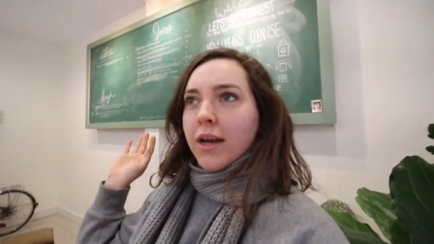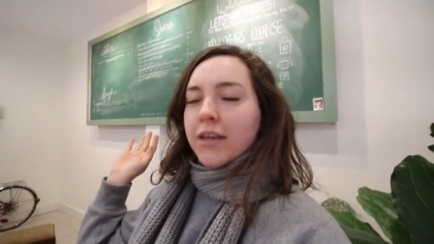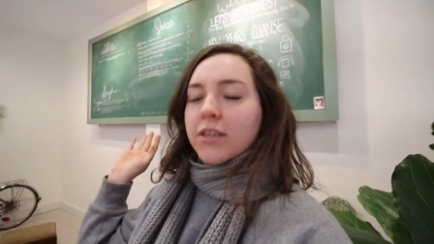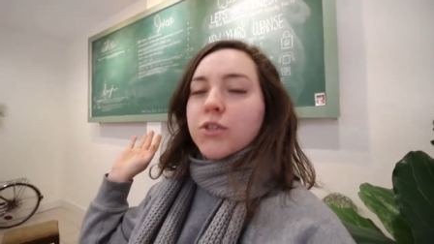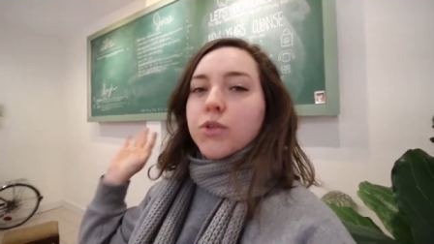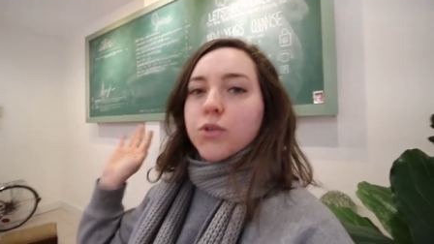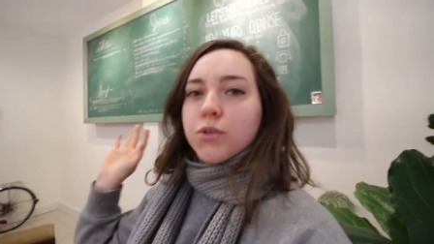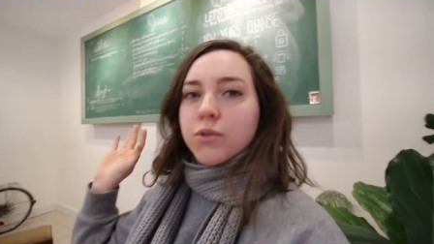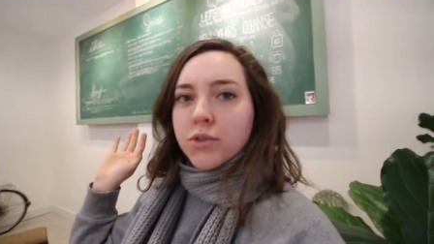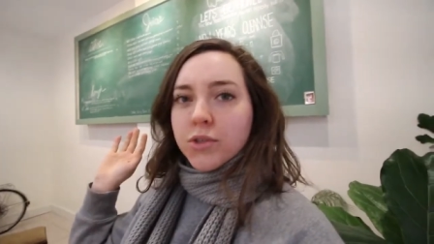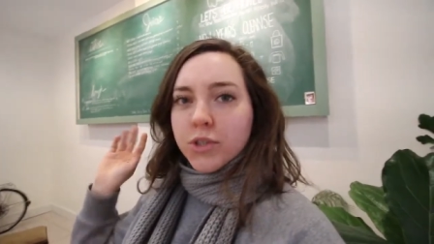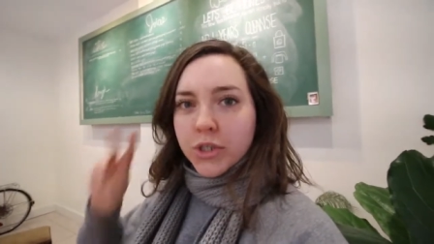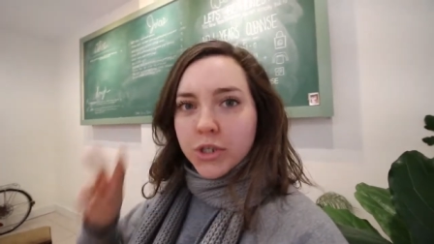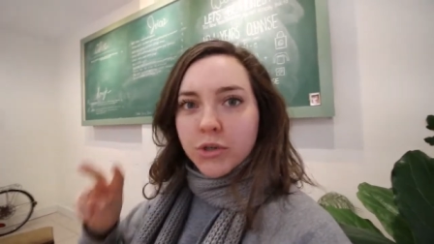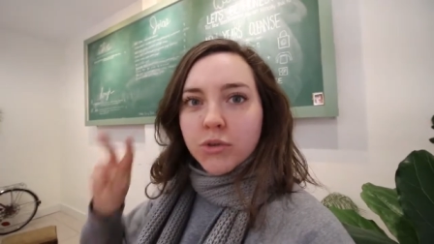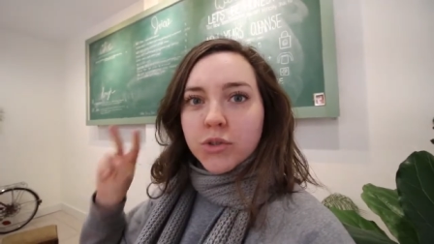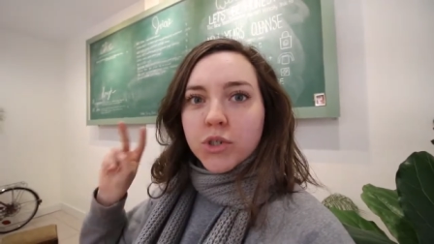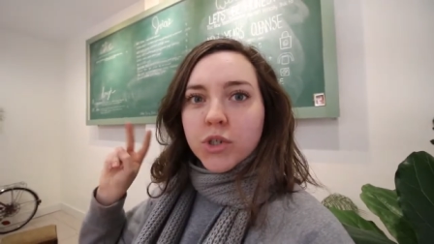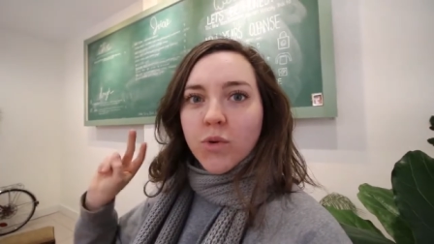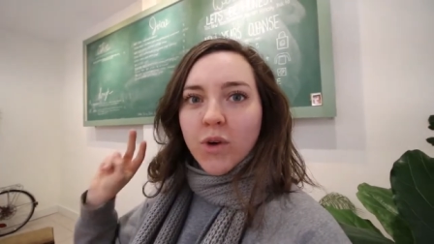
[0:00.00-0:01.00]
had
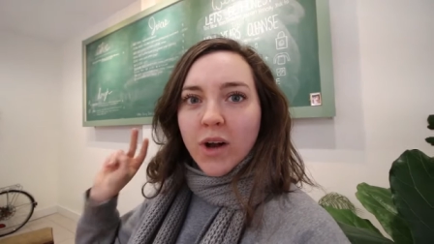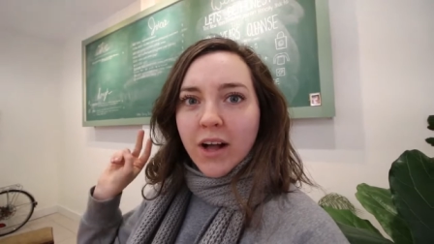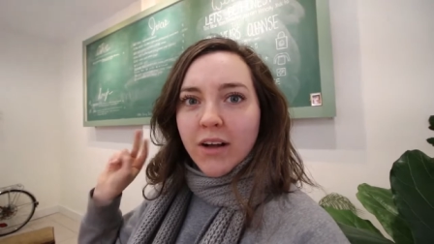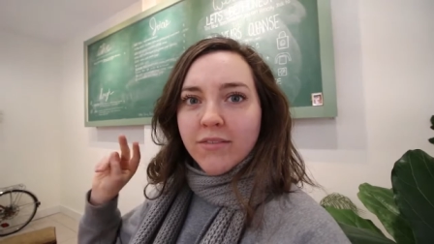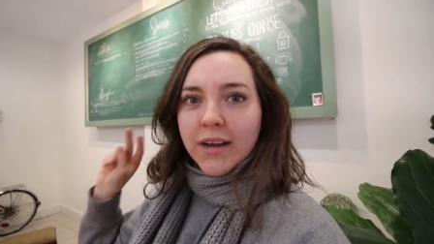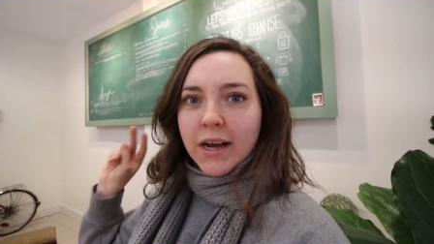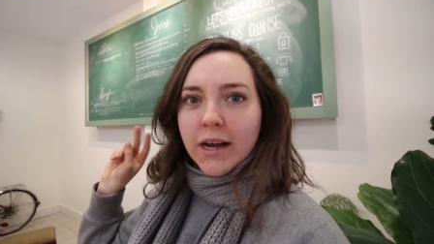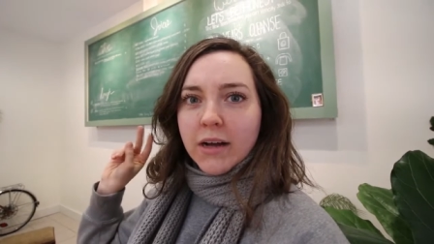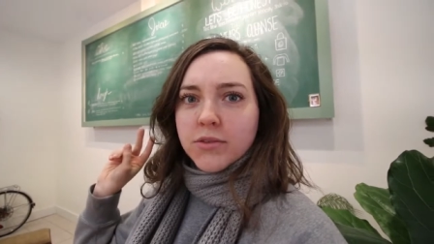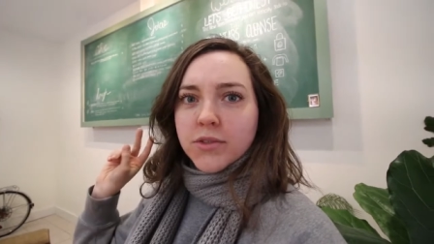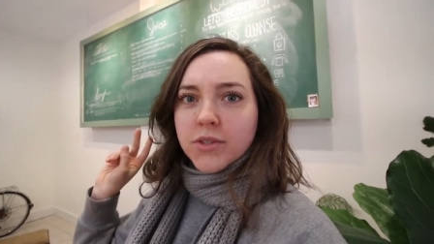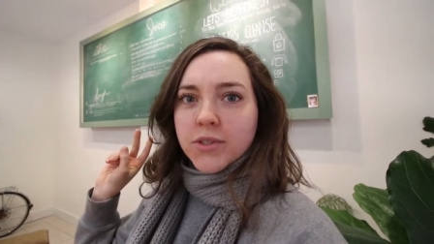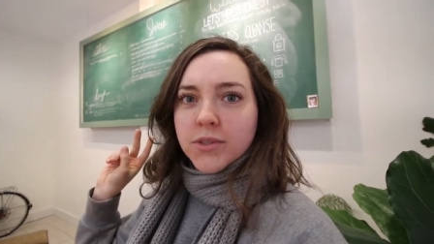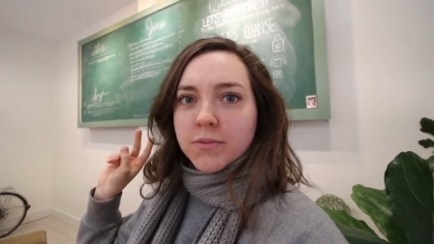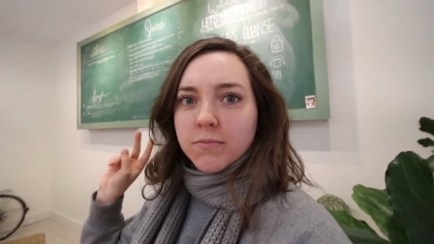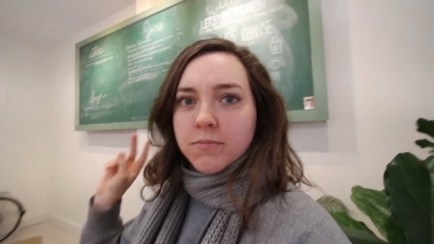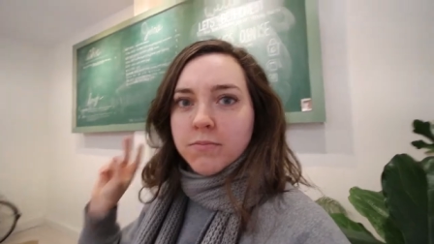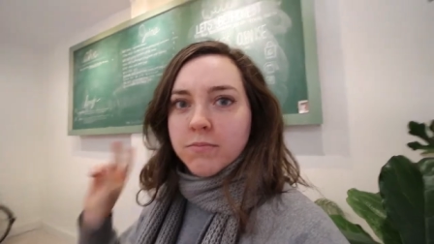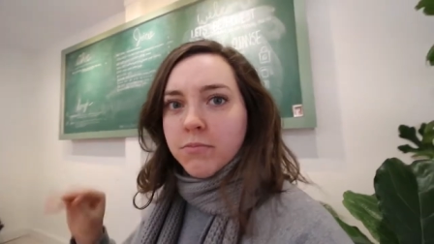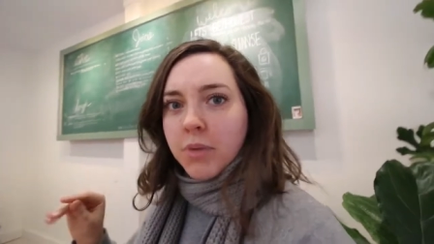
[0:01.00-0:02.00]
two 12
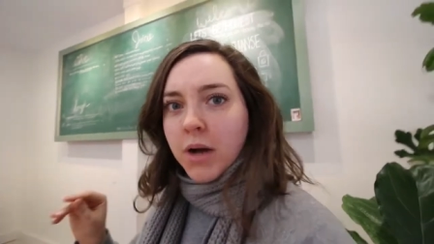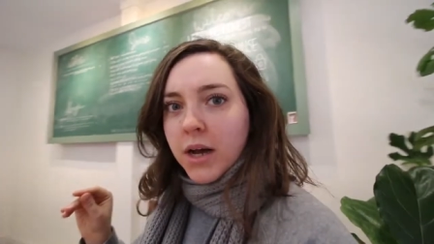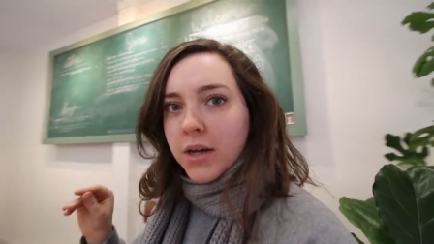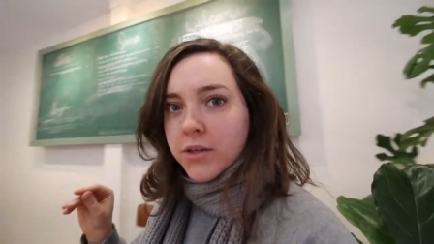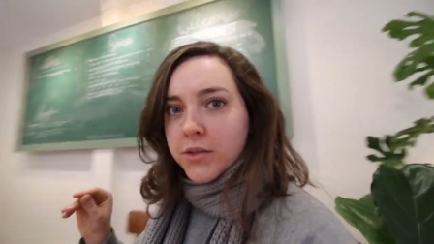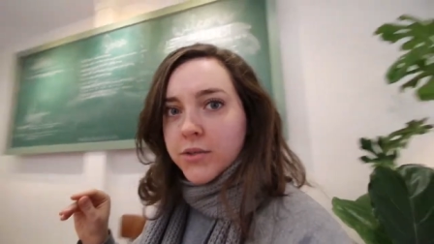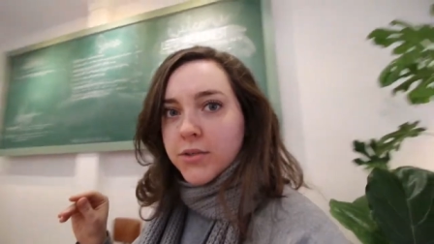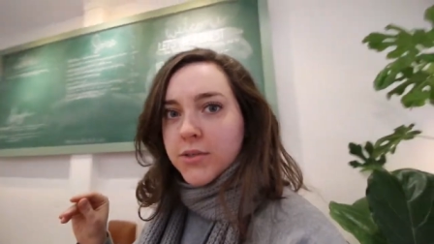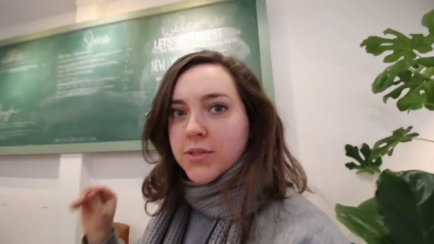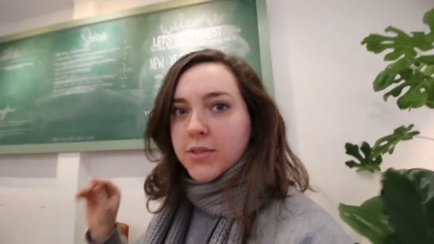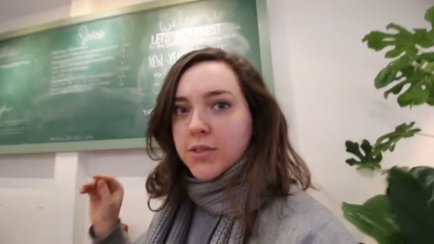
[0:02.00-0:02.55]
ounce bottles,